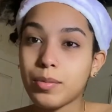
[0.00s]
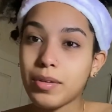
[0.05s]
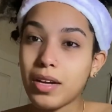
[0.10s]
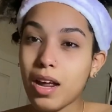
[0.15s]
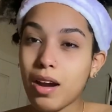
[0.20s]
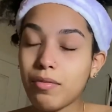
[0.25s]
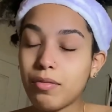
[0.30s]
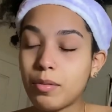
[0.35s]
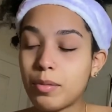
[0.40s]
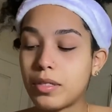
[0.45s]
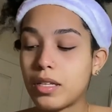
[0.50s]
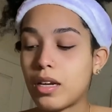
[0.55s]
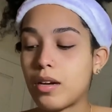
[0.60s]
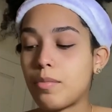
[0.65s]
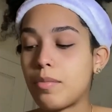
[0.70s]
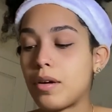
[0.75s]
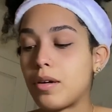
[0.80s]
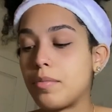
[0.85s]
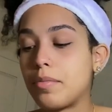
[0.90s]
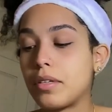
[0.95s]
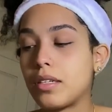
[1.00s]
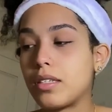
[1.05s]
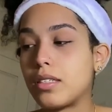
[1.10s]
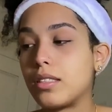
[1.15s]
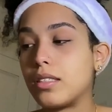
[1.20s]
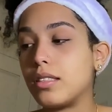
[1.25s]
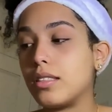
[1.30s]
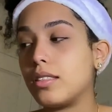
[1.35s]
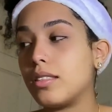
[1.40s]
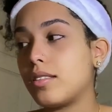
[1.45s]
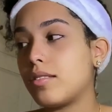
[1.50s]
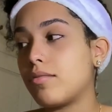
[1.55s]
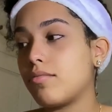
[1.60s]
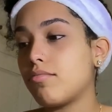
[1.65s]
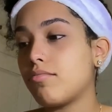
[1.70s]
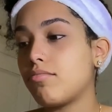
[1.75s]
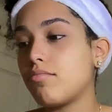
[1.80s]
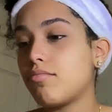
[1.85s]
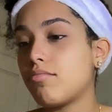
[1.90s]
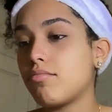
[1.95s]
I'm kind of upset about because
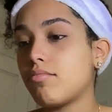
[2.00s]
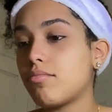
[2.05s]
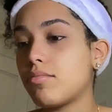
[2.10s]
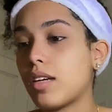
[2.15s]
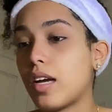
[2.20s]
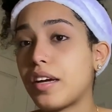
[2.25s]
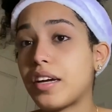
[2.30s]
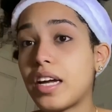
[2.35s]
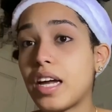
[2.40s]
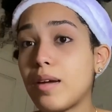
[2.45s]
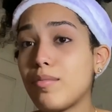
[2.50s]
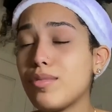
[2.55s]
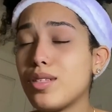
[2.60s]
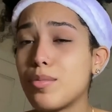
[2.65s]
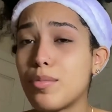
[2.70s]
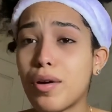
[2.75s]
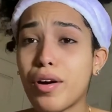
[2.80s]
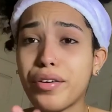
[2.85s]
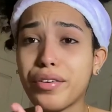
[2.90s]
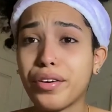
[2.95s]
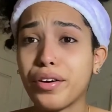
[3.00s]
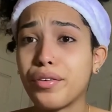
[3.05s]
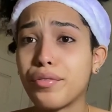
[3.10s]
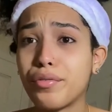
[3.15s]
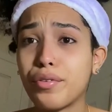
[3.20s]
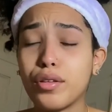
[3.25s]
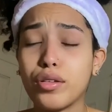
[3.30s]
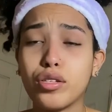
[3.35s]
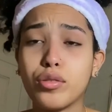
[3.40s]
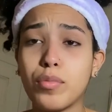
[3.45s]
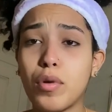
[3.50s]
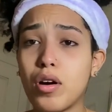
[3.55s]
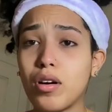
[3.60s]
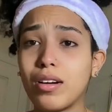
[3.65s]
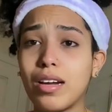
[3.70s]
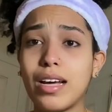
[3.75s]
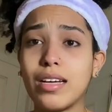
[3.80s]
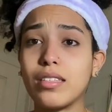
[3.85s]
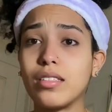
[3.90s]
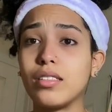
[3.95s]
I came to Barnard for the small
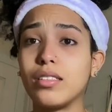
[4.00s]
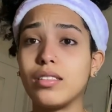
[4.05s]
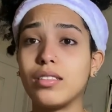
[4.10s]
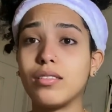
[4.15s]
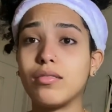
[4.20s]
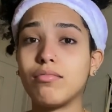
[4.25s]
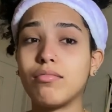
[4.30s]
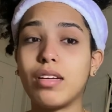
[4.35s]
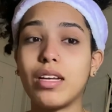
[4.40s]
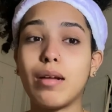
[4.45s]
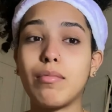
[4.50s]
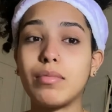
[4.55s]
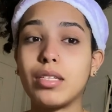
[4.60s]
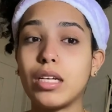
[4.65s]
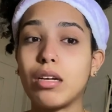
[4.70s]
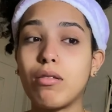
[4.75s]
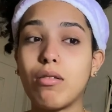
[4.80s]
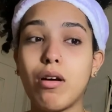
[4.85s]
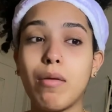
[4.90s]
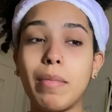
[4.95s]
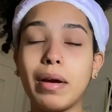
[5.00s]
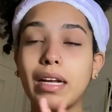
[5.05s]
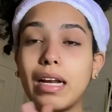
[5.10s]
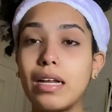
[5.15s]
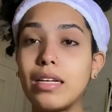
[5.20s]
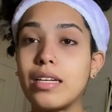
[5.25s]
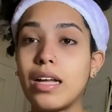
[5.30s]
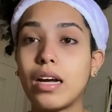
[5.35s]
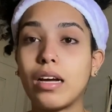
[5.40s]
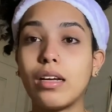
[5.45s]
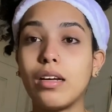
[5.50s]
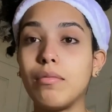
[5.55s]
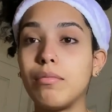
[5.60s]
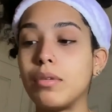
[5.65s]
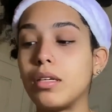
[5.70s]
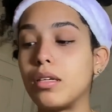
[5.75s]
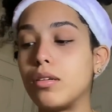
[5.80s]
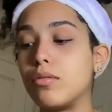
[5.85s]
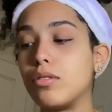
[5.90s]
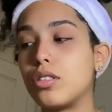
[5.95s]
classes and I'm taking on my class at
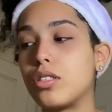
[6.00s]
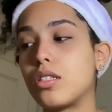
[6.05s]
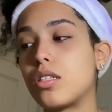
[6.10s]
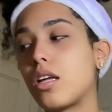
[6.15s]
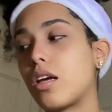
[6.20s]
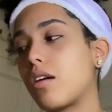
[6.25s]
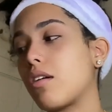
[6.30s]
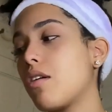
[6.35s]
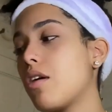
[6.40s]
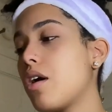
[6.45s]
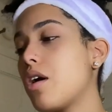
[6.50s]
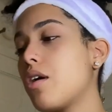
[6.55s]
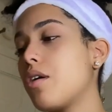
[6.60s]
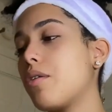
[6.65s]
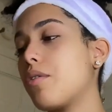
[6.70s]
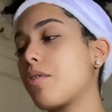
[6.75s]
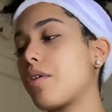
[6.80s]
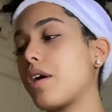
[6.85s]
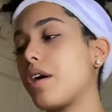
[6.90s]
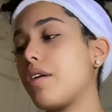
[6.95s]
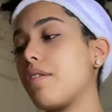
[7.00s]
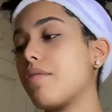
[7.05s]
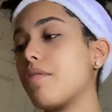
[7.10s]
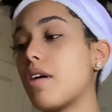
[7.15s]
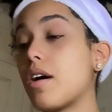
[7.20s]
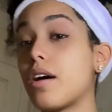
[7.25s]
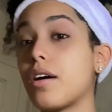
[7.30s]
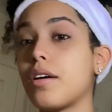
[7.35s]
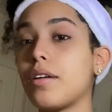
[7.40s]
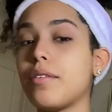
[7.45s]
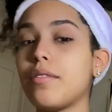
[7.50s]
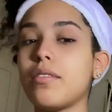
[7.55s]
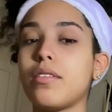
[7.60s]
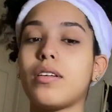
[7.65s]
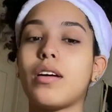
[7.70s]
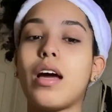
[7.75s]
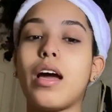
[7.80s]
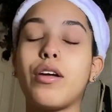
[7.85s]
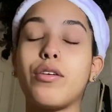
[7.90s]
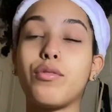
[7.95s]
Columbia, which is like, okay, fine.
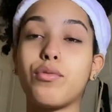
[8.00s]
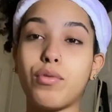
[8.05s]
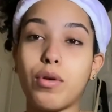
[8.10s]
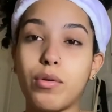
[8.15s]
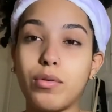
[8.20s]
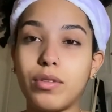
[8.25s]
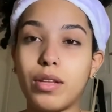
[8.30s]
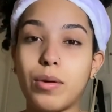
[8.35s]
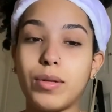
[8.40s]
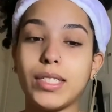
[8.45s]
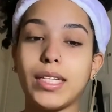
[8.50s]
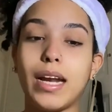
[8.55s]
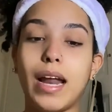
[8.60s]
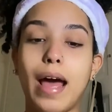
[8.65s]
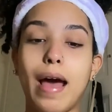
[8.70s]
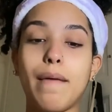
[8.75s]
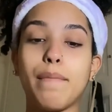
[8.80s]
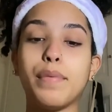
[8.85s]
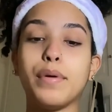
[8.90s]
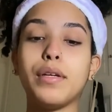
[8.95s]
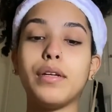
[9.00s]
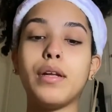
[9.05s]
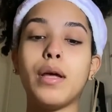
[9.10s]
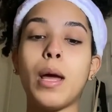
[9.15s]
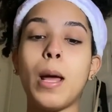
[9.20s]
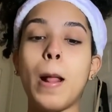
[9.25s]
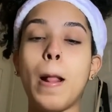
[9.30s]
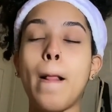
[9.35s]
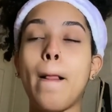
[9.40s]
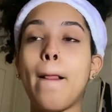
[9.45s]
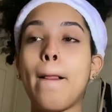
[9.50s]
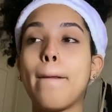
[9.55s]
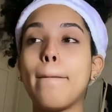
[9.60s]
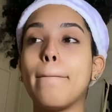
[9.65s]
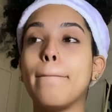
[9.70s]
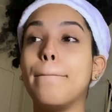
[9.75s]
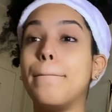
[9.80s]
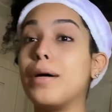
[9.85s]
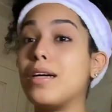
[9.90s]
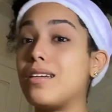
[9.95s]
I knew that was gonna happen,
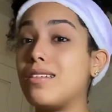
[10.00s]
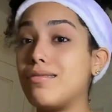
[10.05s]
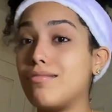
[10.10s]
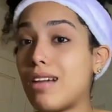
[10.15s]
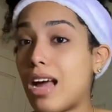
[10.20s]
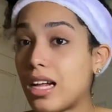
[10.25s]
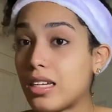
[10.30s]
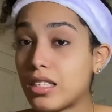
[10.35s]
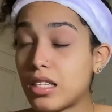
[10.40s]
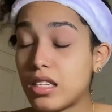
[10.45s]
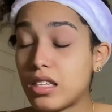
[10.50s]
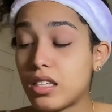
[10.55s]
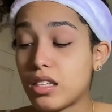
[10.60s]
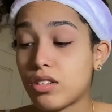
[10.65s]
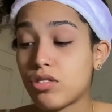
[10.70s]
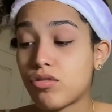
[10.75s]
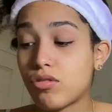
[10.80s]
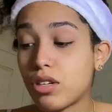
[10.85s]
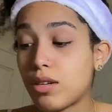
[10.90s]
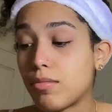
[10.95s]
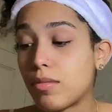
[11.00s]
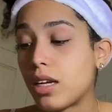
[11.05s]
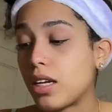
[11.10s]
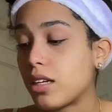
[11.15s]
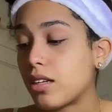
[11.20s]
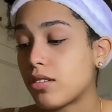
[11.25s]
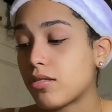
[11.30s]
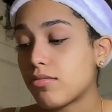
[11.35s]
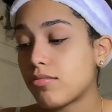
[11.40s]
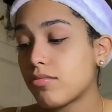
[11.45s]
but not to this extreme. Like,